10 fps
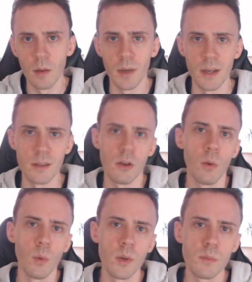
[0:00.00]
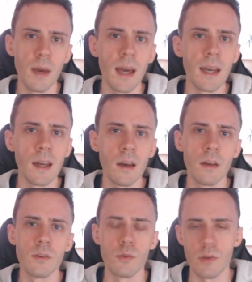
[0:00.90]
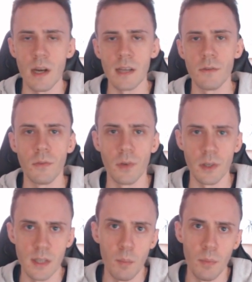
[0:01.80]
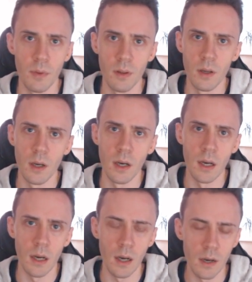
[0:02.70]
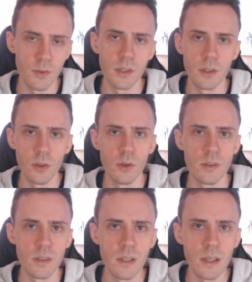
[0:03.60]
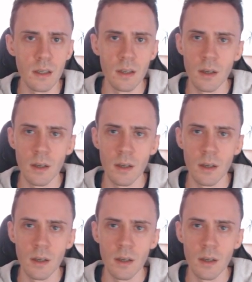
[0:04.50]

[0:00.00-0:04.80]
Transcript: but it's always better to transfer, for example, 100 USD